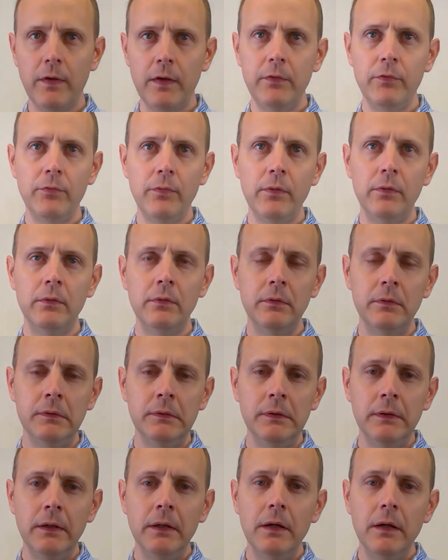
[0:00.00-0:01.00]
faithful
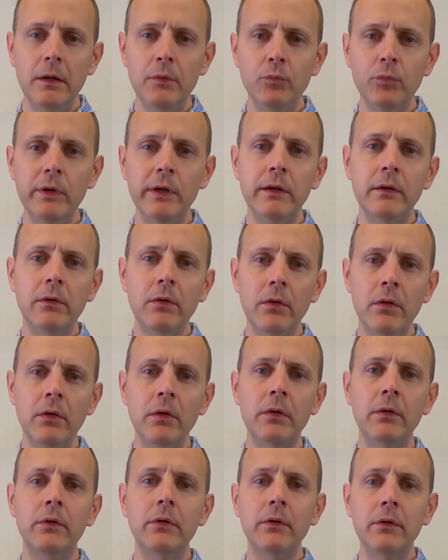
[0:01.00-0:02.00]
and when
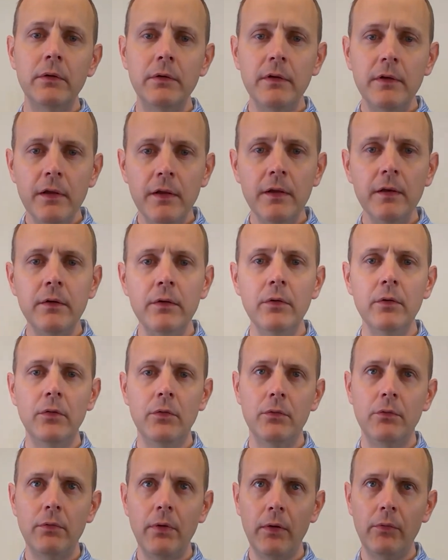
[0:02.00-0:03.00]
God did
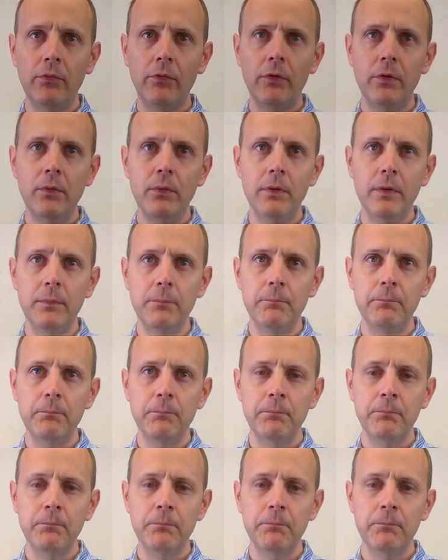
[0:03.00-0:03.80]
rescue him.